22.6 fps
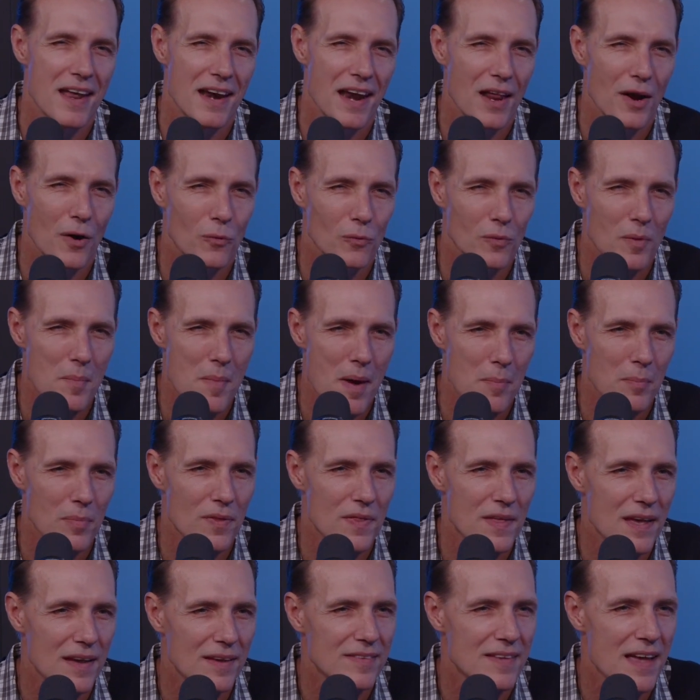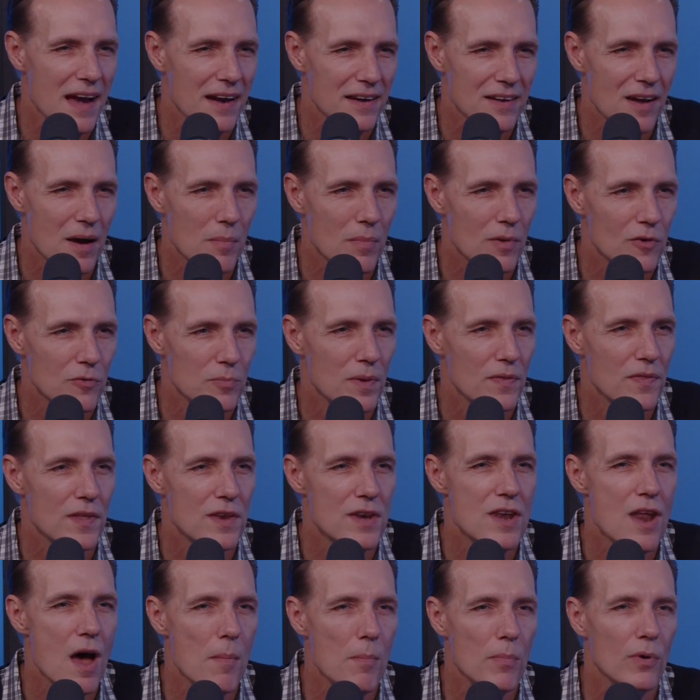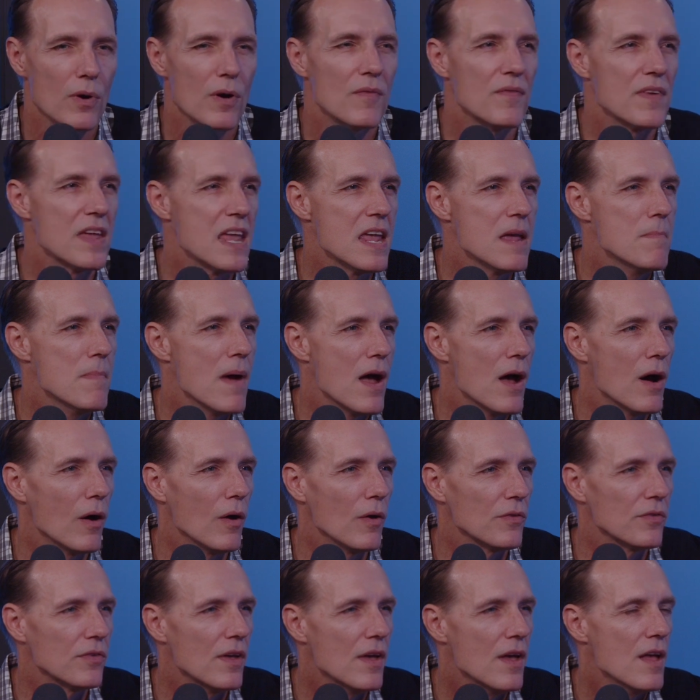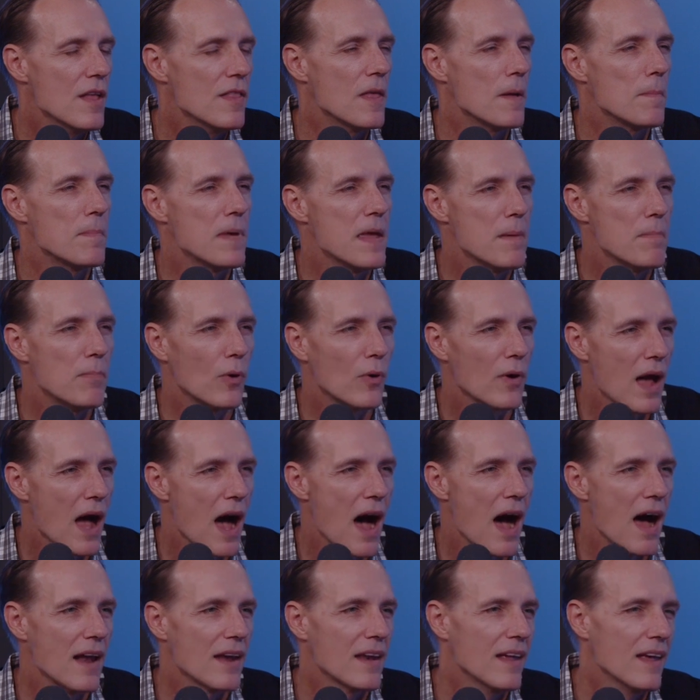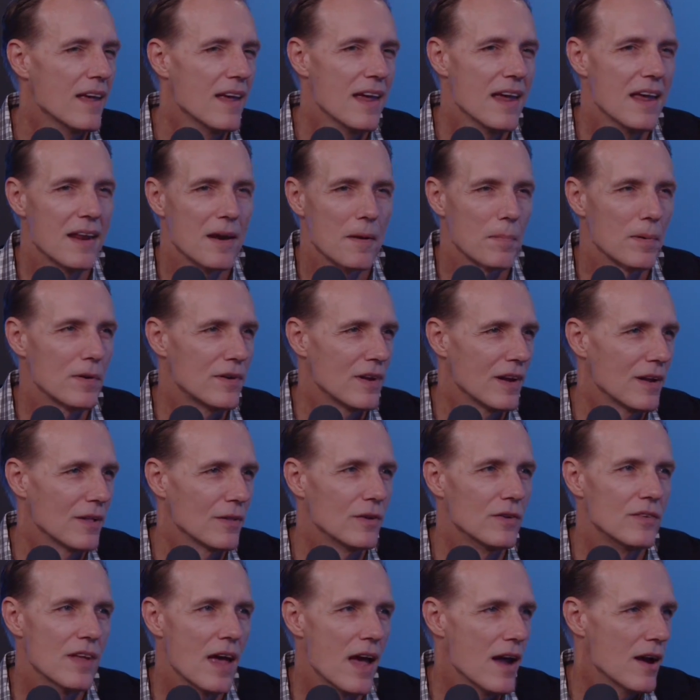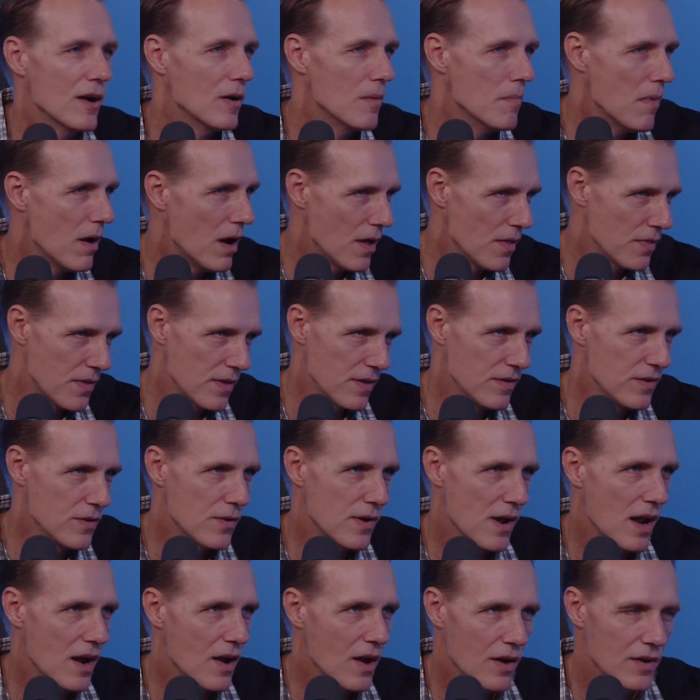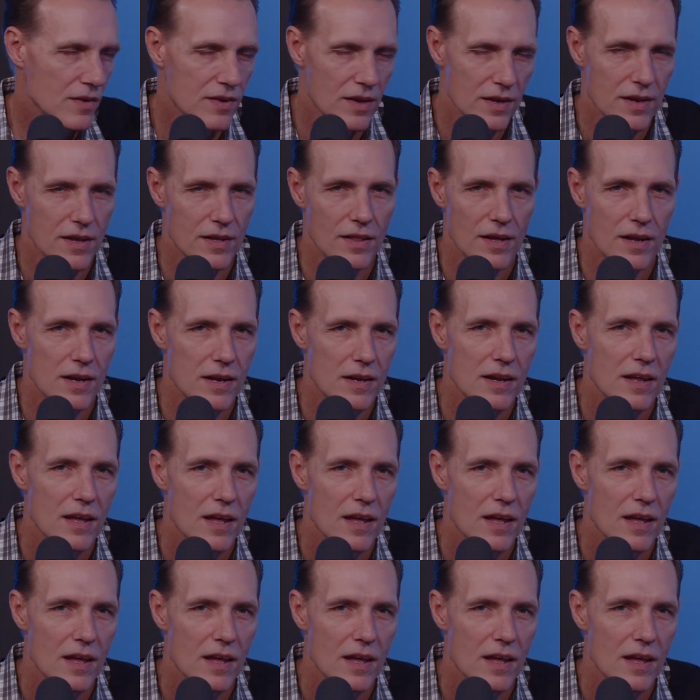and I don't remember the exact numbers, but the number of emails that people got in a particular day or a month that you kind of articulated